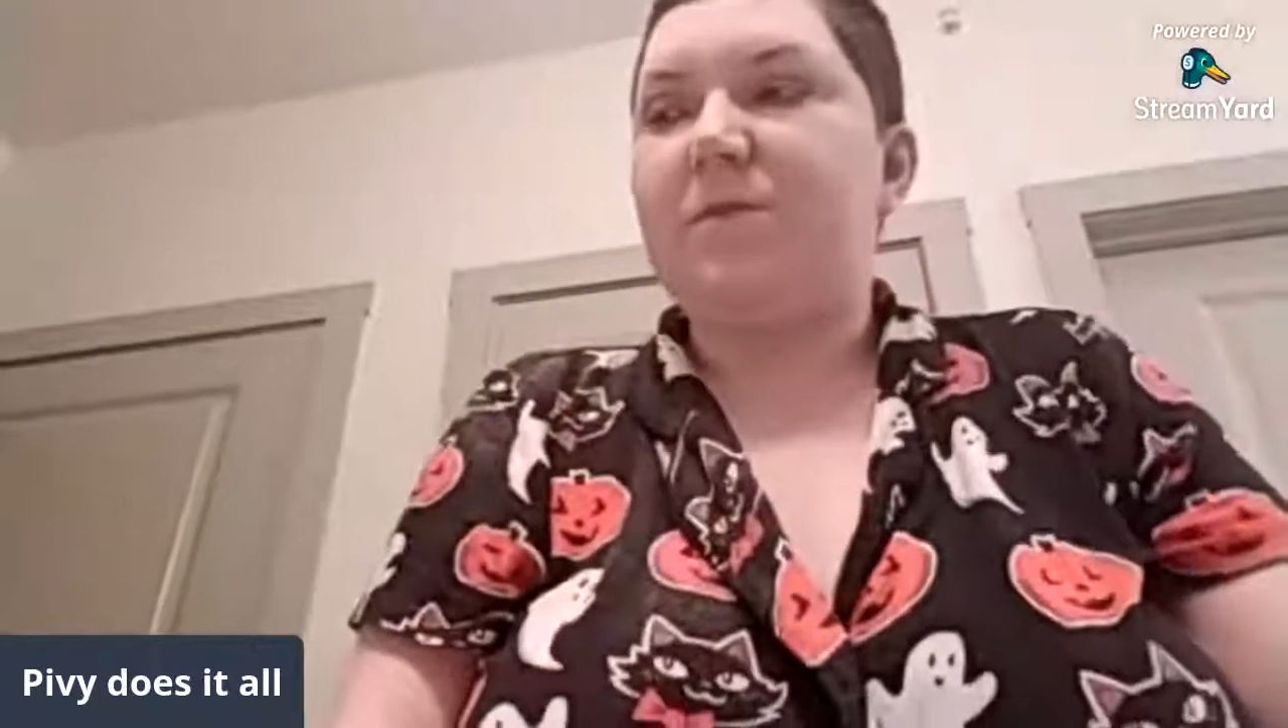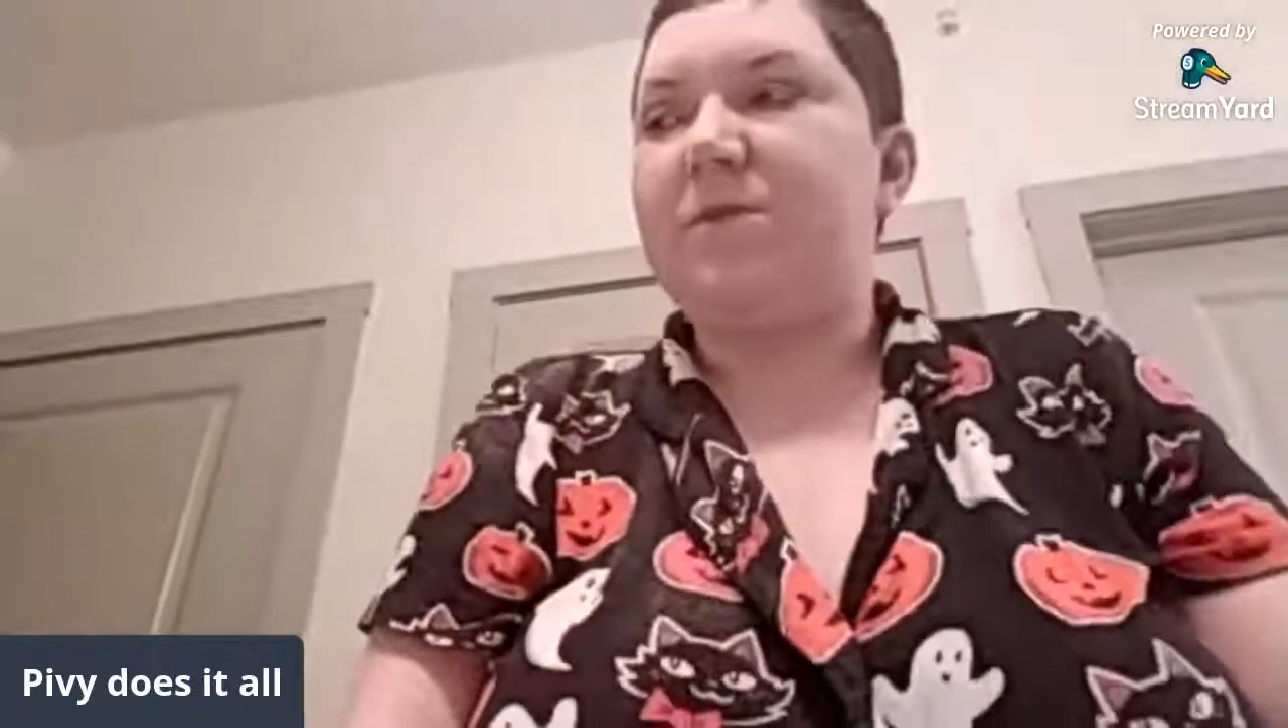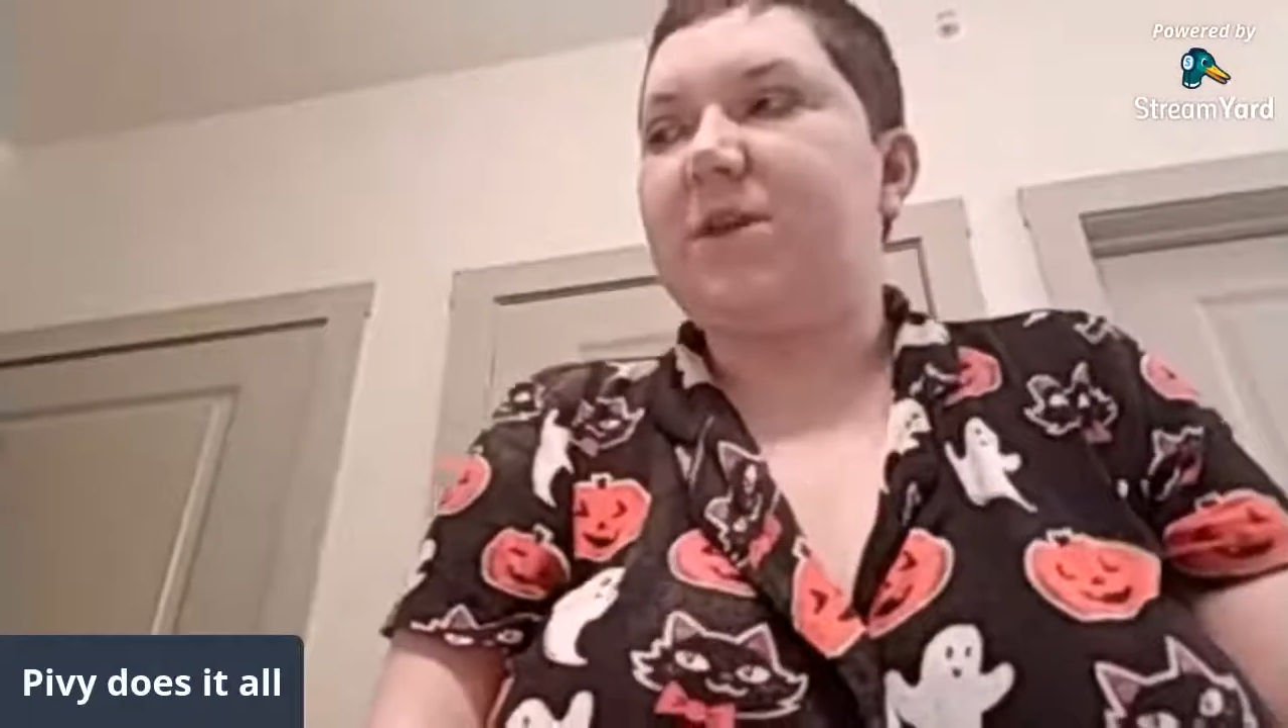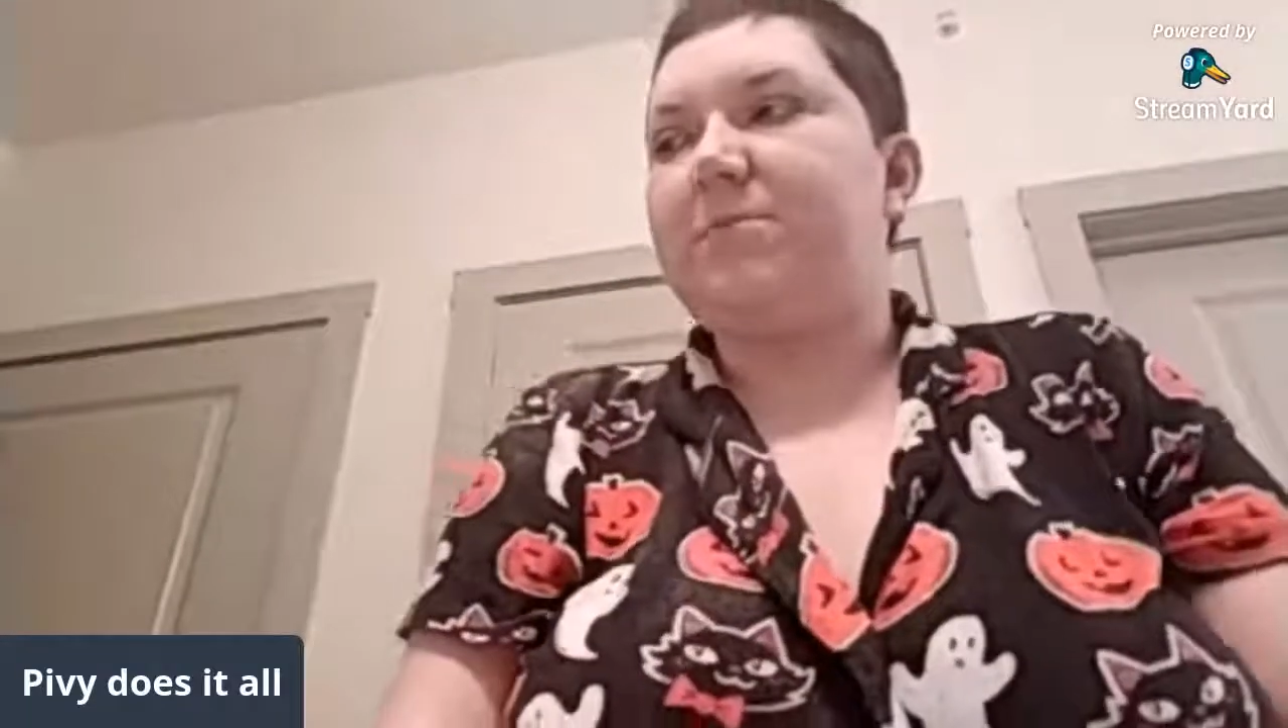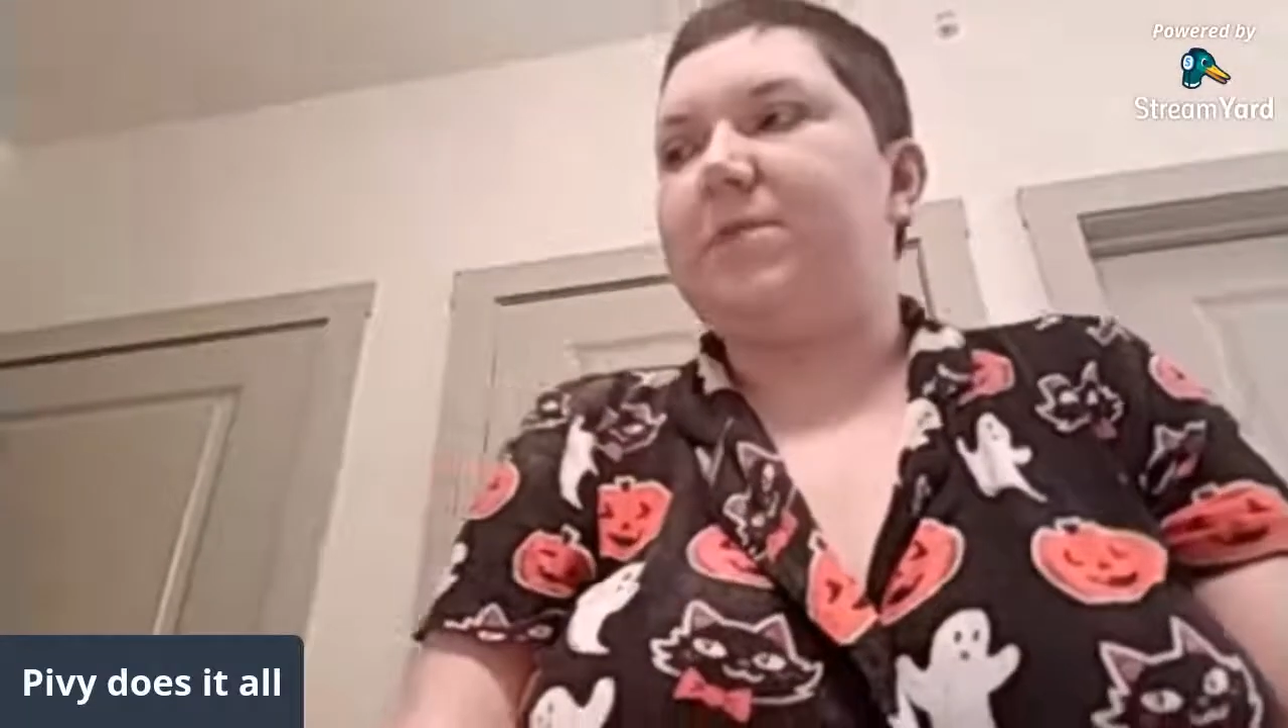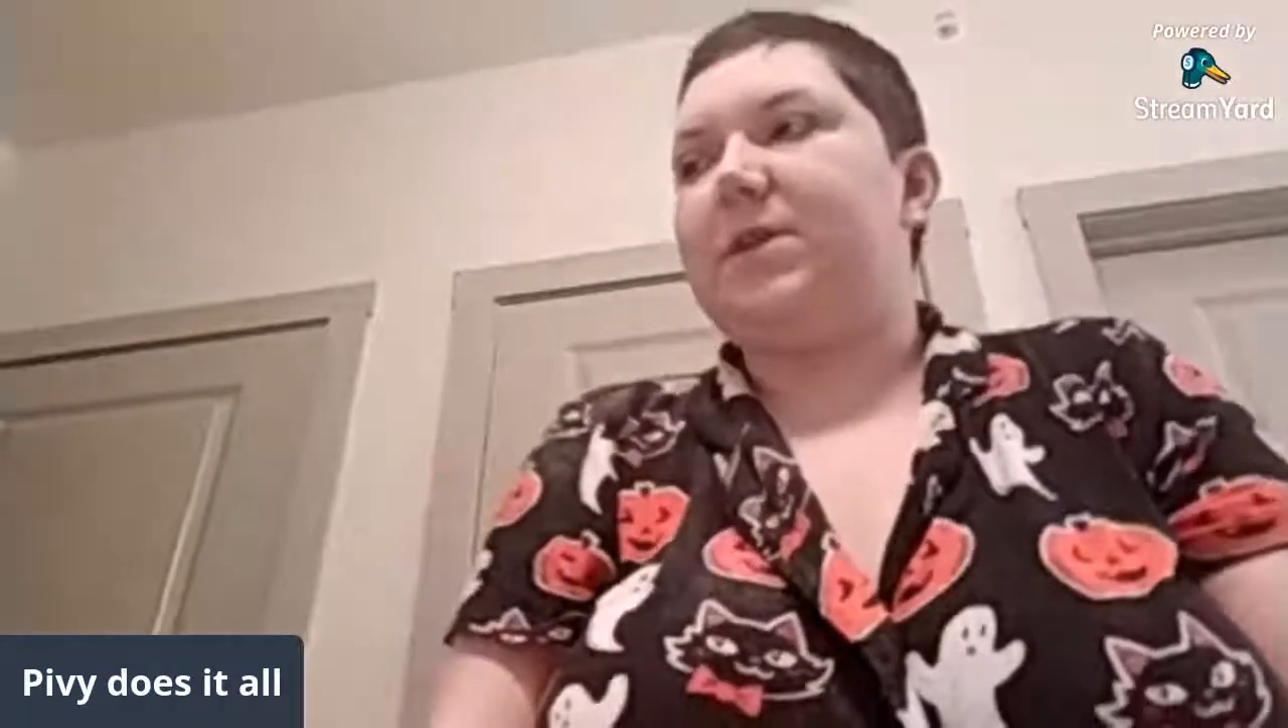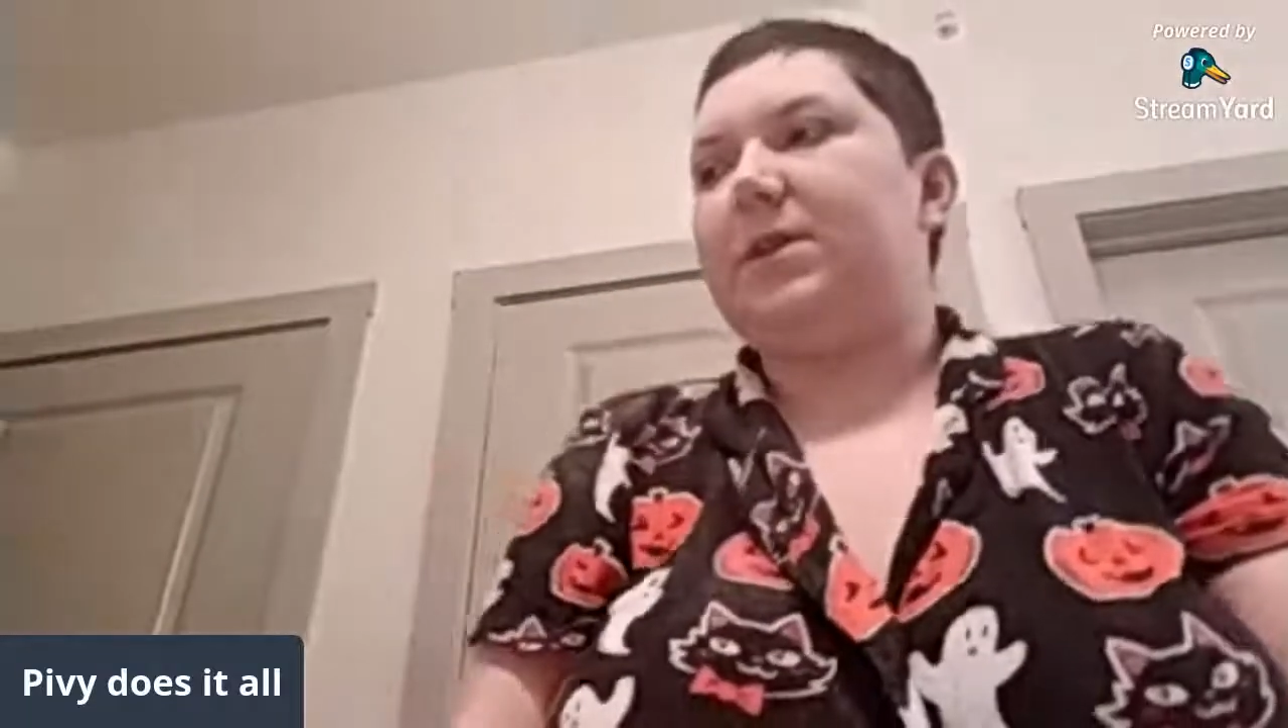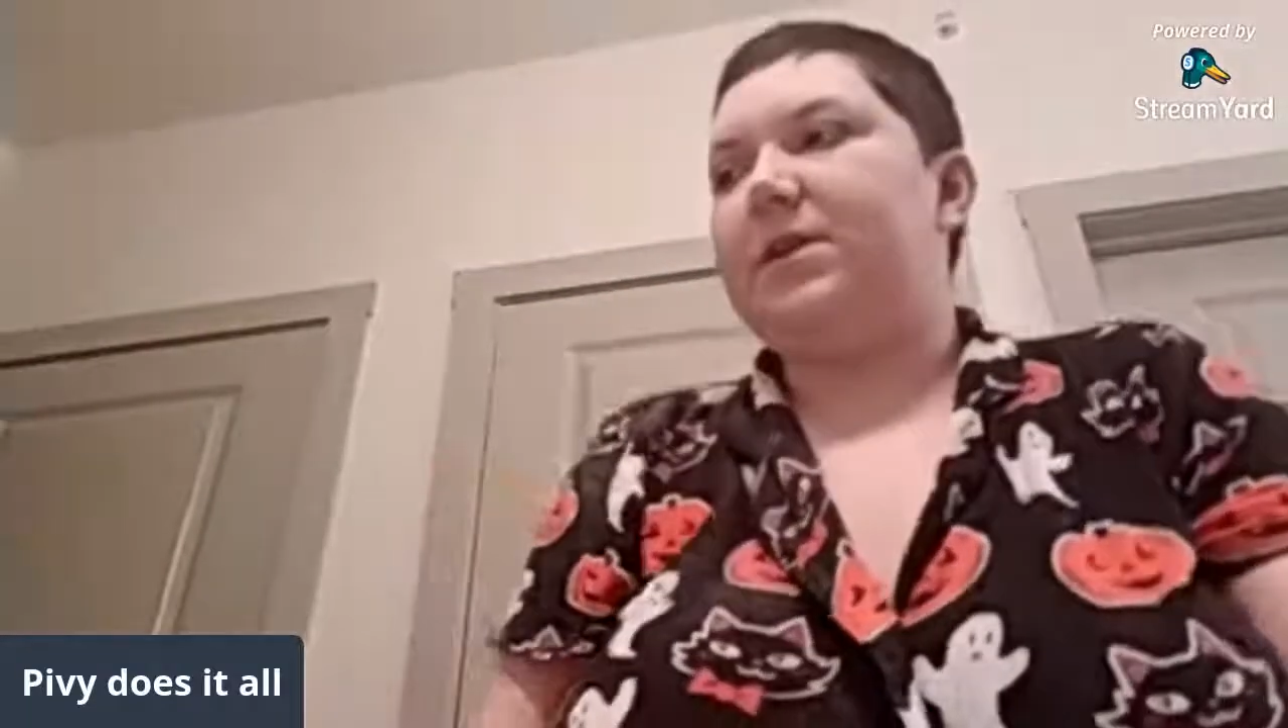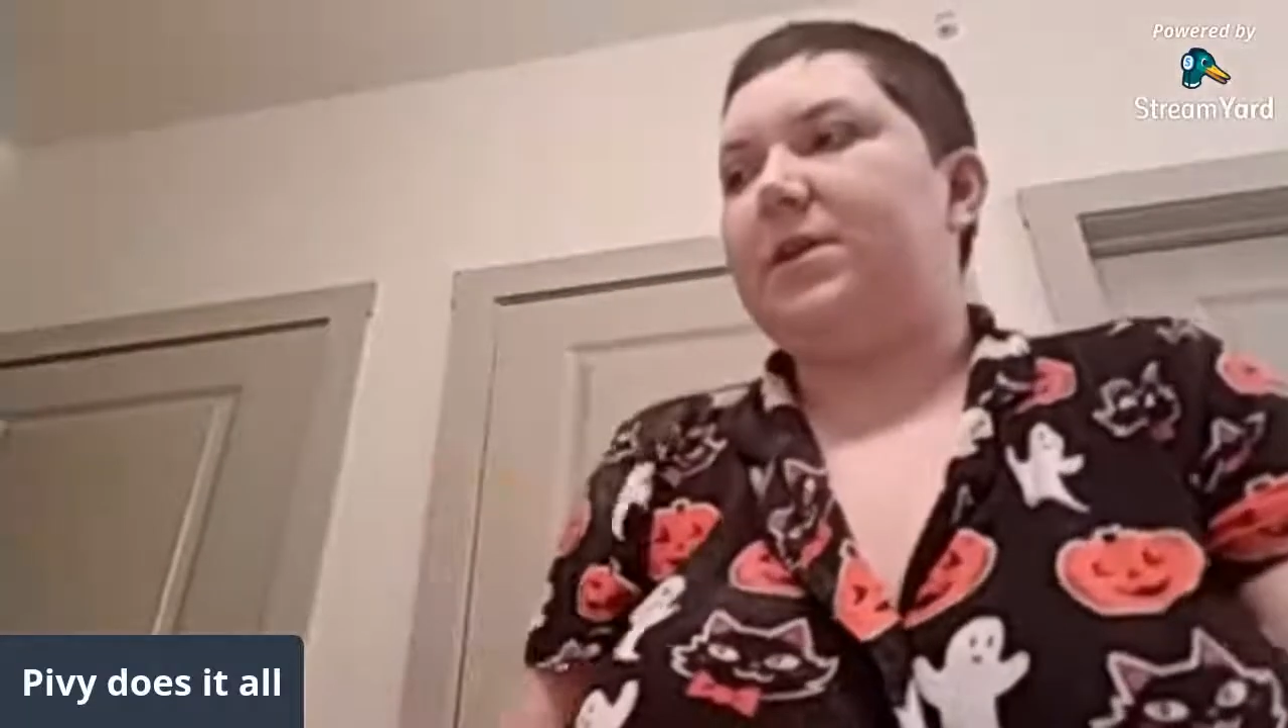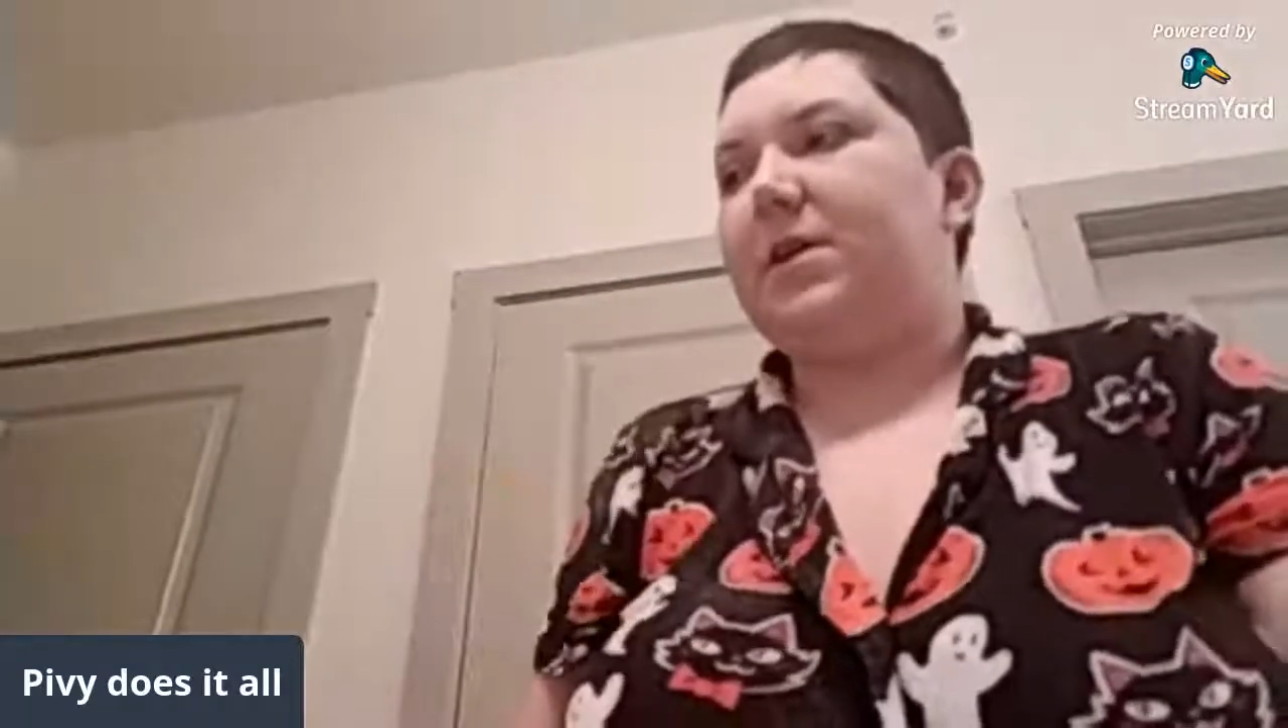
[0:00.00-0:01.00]
which I
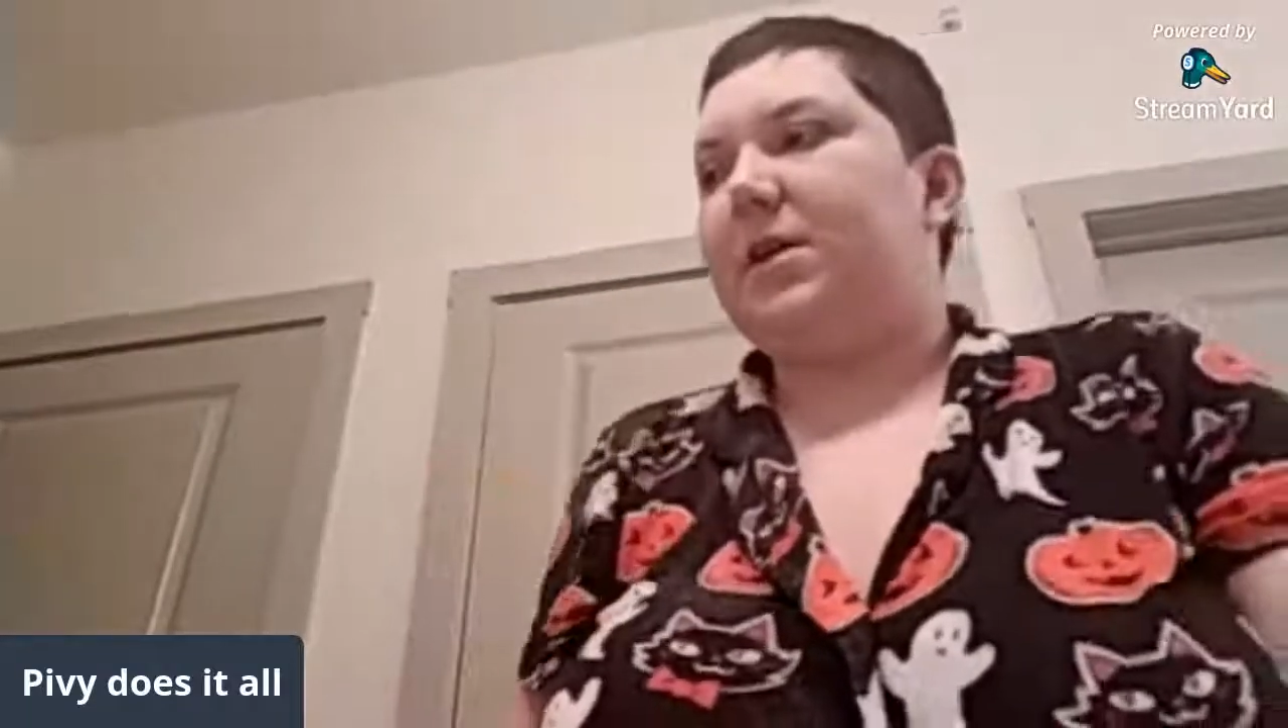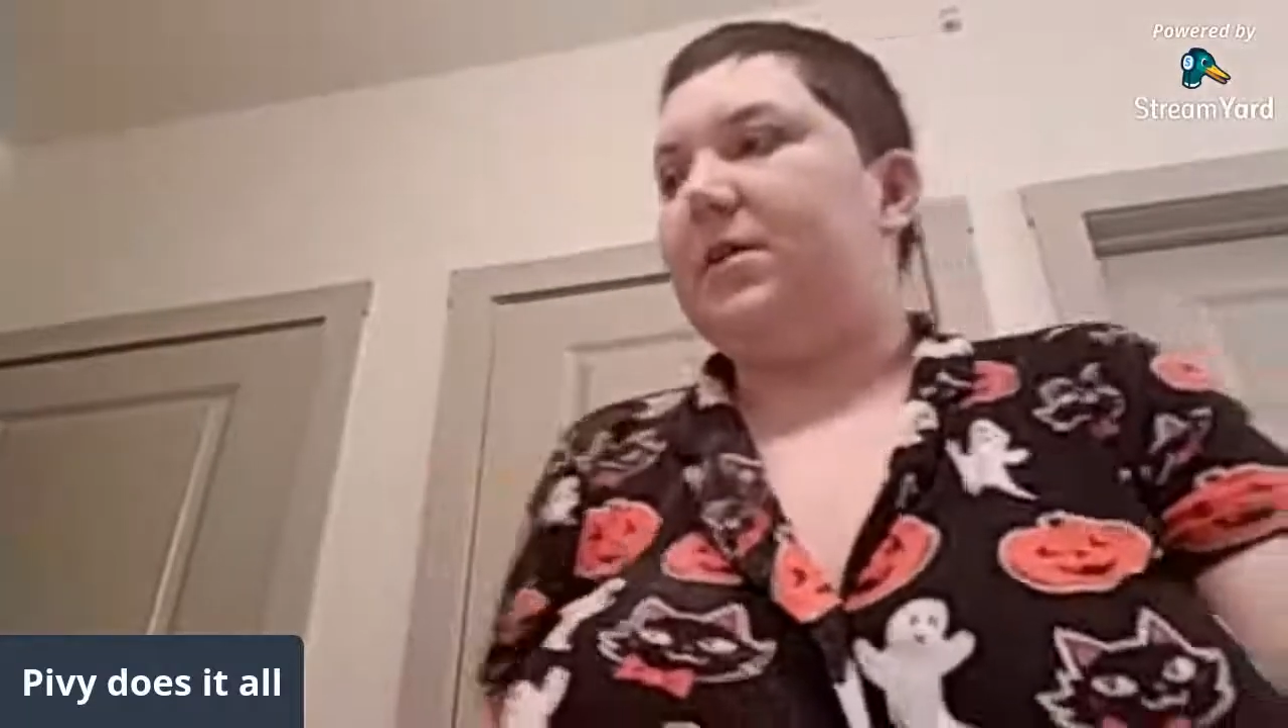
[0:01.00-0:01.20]
really